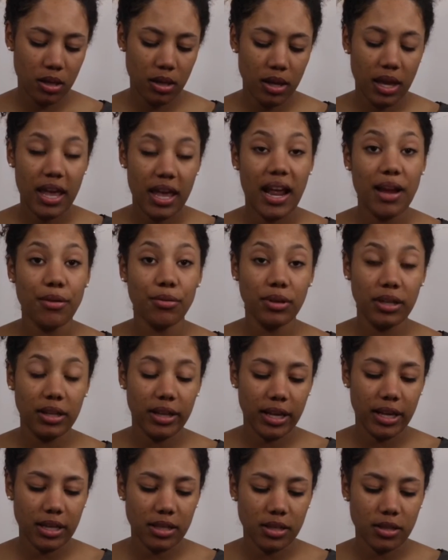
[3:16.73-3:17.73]
and I really
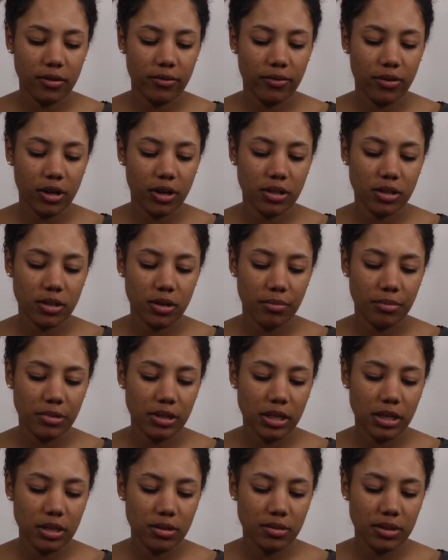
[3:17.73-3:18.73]
like it so far, so I'm going
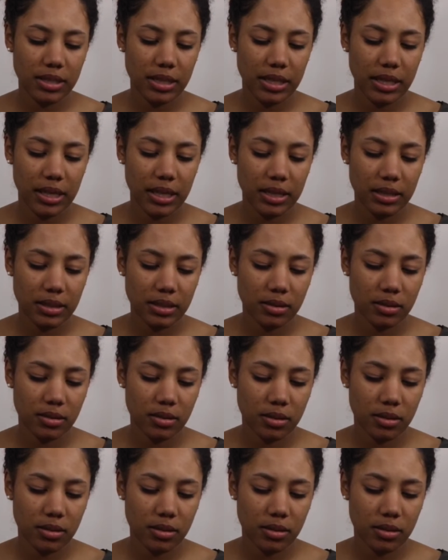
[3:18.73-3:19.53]
to use this.